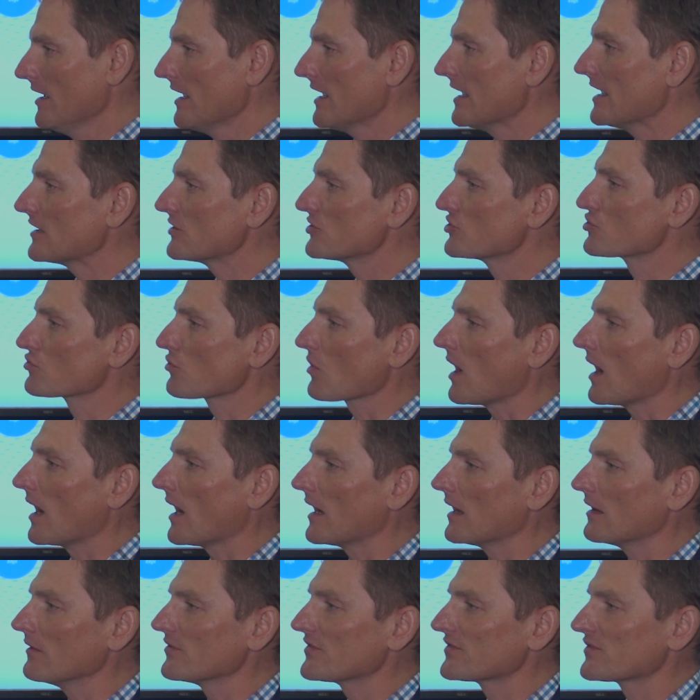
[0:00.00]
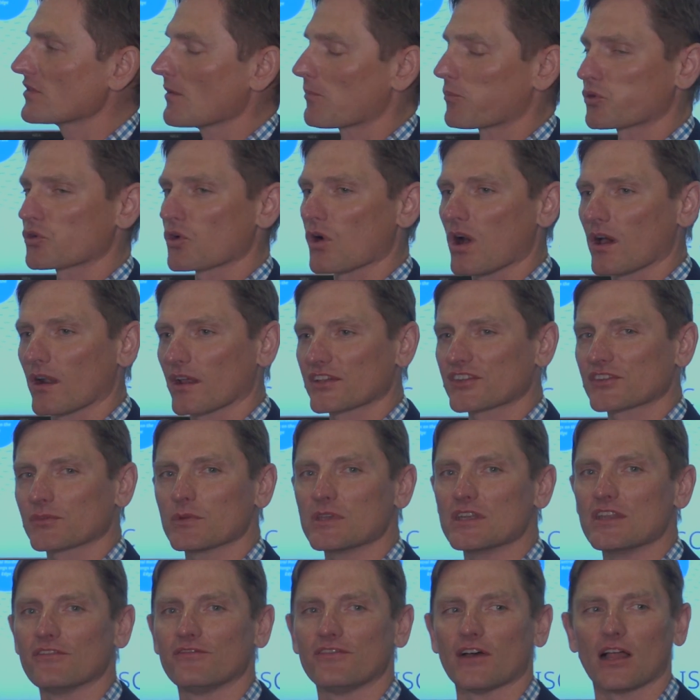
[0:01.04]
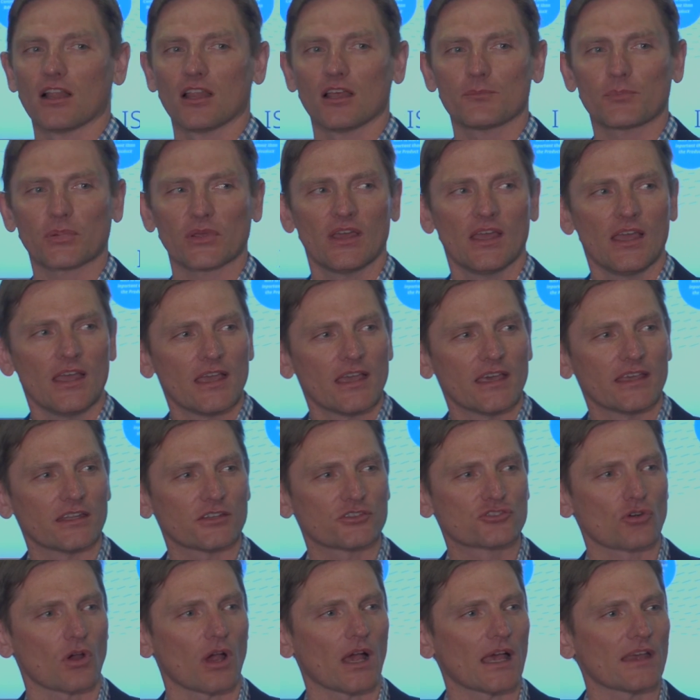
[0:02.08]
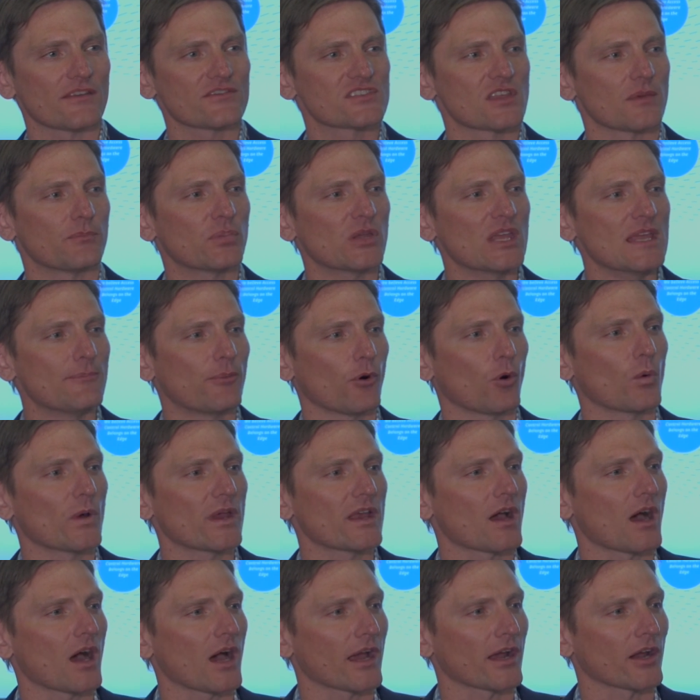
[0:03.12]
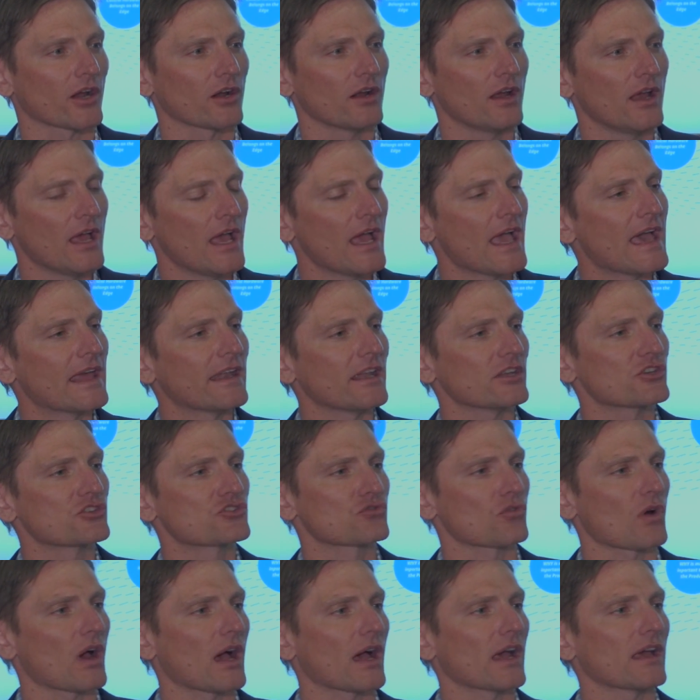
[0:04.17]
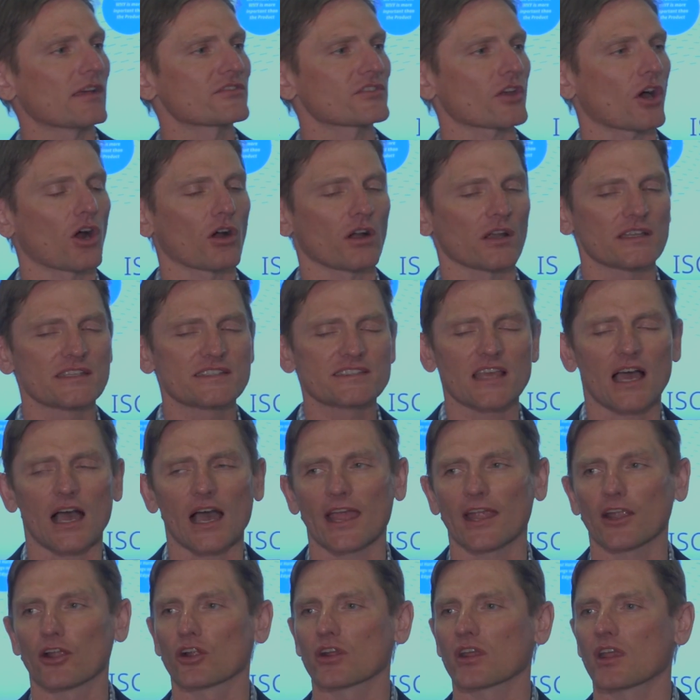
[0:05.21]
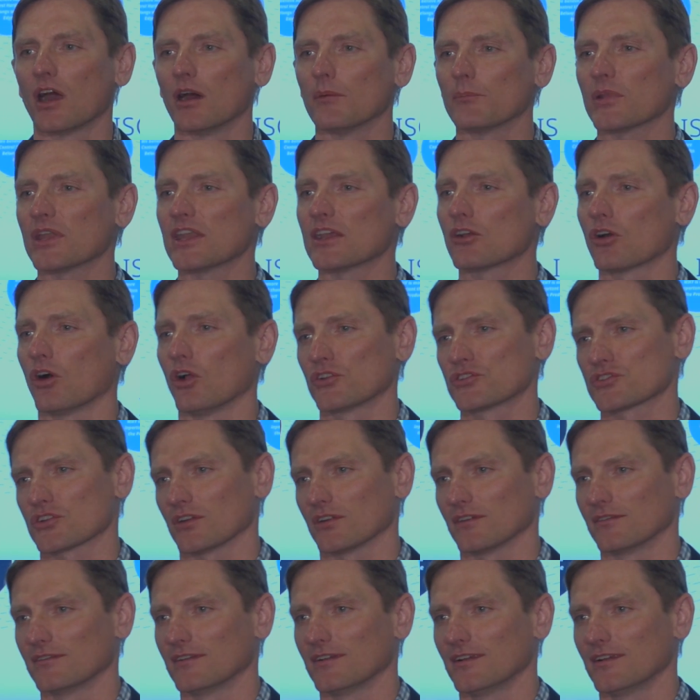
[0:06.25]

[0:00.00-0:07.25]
It drives the products we develop, it drives the people we hire, and it drives our entire company culture.